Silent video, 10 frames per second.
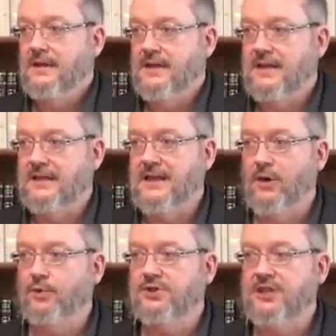to get that
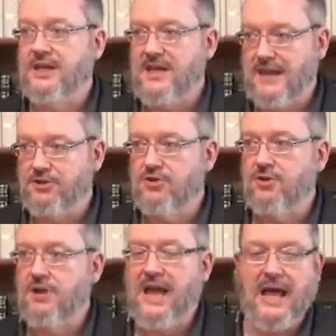old sin
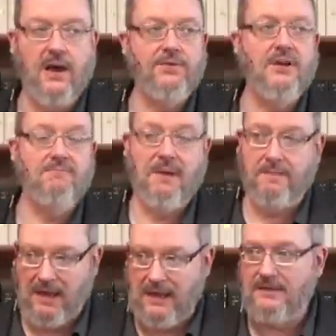nature out of my
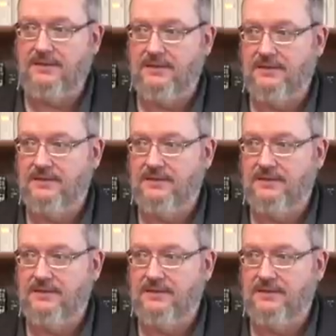mind.